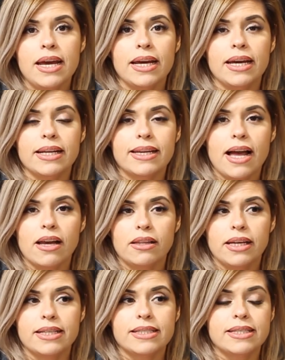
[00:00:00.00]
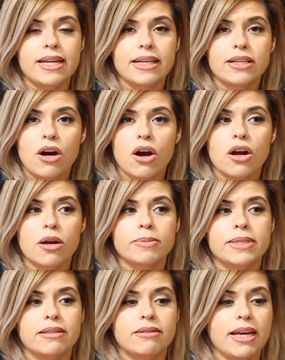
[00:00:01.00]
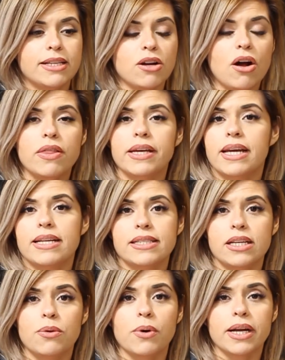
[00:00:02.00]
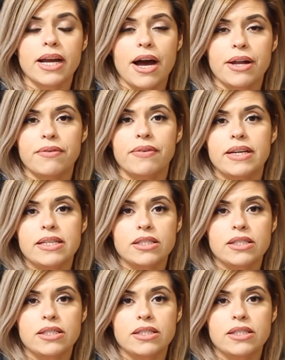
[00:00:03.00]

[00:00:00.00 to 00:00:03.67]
It calculates net carbs. It takes all the guessing work out of it.